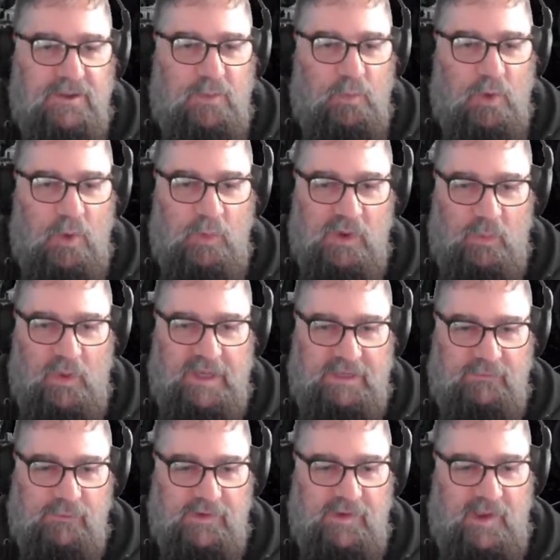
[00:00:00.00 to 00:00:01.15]
while we're waiting
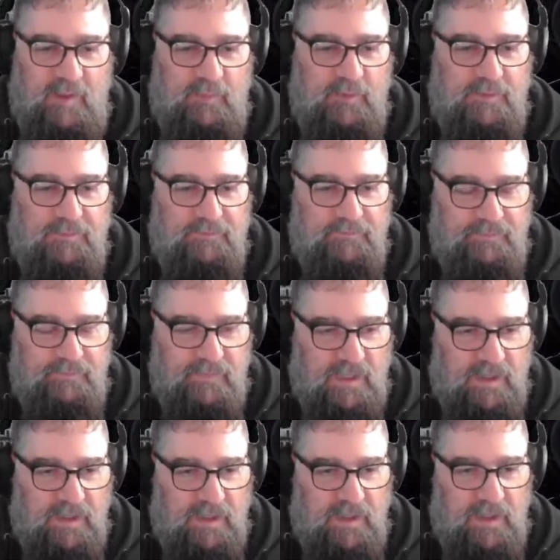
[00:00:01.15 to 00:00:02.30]
for it to happen.
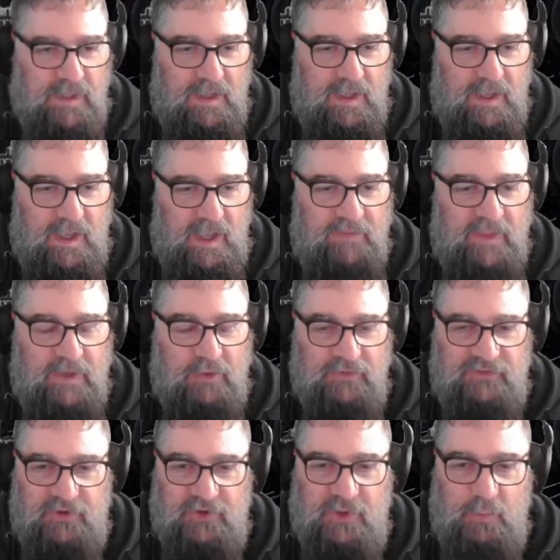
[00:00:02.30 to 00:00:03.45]
And then I'll
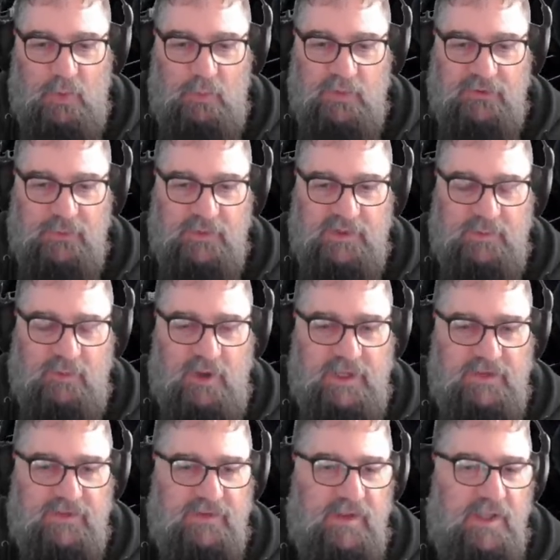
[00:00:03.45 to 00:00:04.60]
show you what we do with the
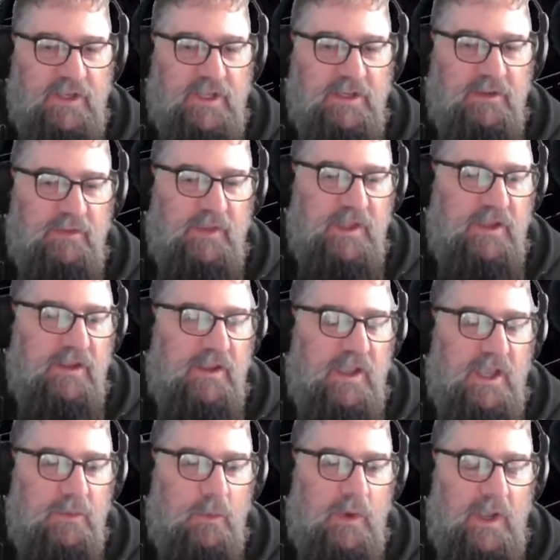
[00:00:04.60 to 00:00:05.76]
brakes. And you're going to think,
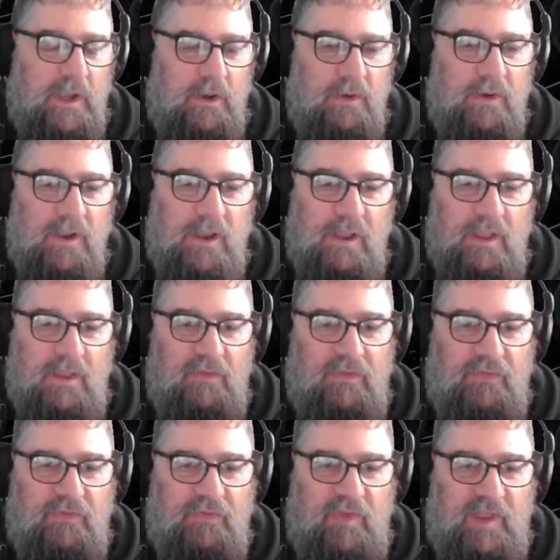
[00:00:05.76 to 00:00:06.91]
hey, wow,
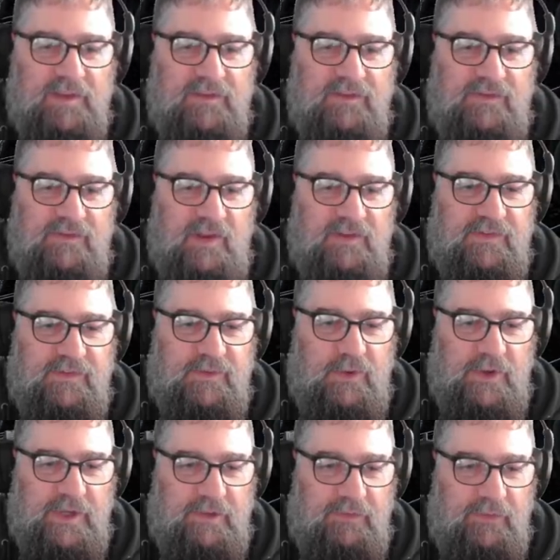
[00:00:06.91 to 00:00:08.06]
that's just
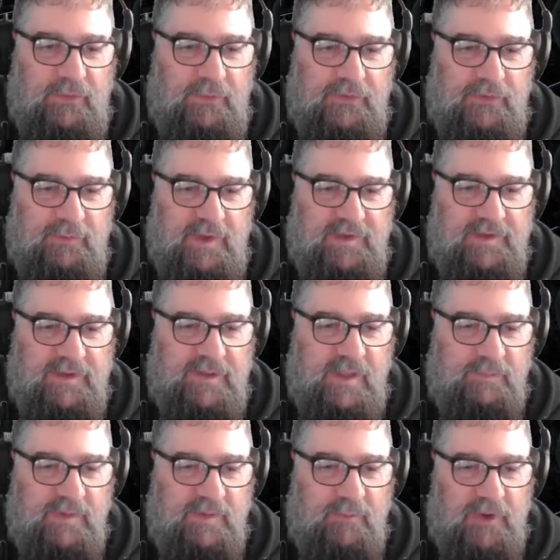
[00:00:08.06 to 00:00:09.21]
like the automatic
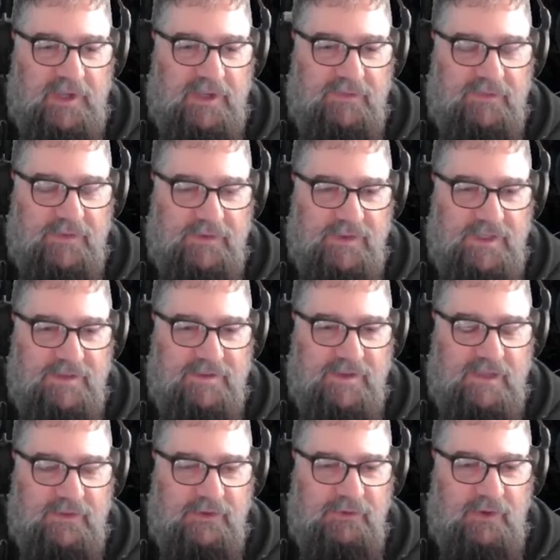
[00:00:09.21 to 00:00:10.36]
lapping brake in
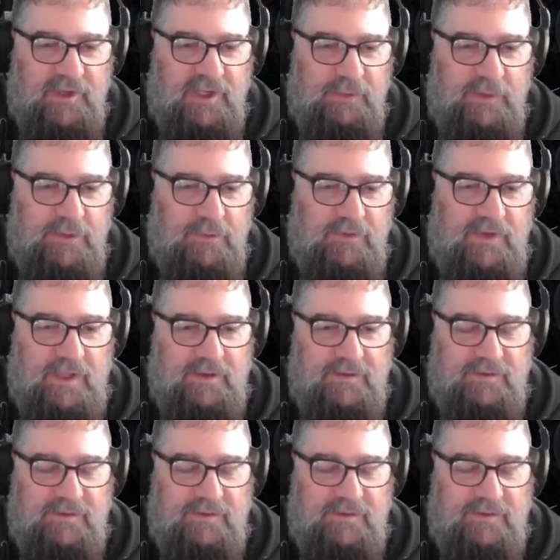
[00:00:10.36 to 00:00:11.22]
the other train that we looked at.